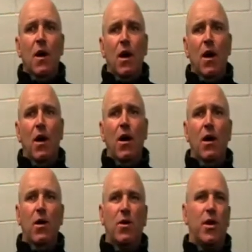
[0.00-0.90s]

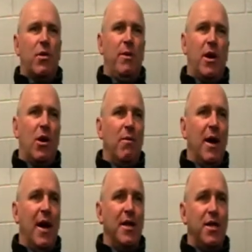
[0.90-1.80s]
Oh, look, it could be a
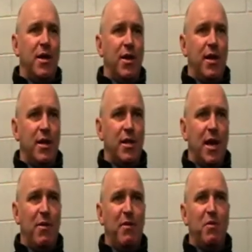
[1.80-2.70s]
combination of things. You
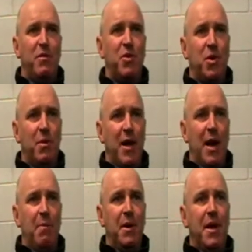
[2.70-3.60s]
know, we've sort of been
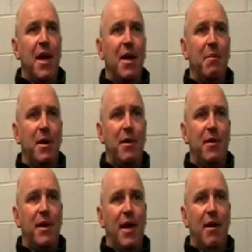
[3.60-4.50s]
up and down a bit.
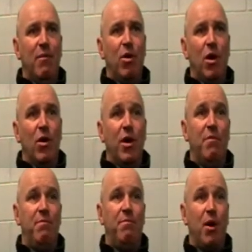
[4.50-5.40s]
We've got a lot
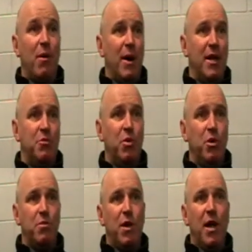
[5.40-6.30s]
of bottom-age
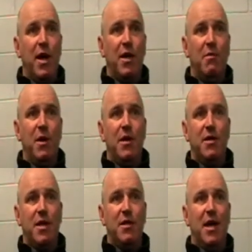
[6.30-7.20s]
boys playing at the minute,
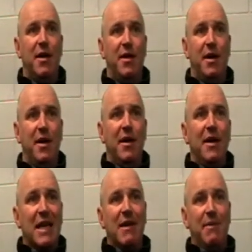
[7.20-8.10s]
so it's hard
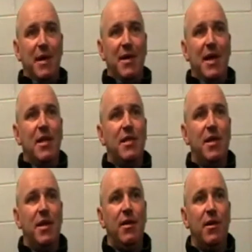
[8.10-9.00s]
to keep the
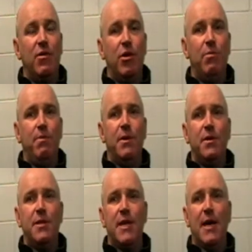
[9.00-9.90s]
intensity in the group.
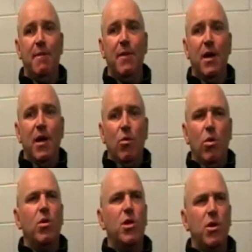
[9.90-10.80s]
But we
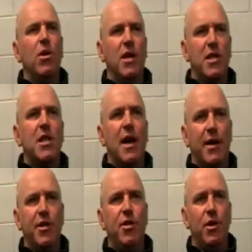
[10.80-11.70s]
were certainly
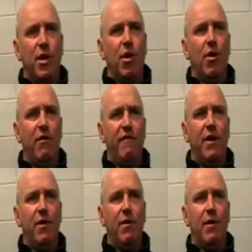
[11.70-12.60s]
sluggish early on, I
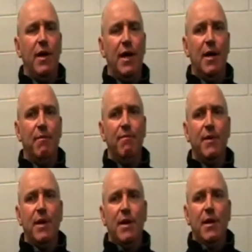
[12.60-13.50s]
felt.
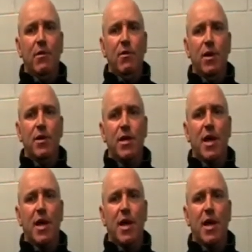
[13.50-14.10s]
Whereas a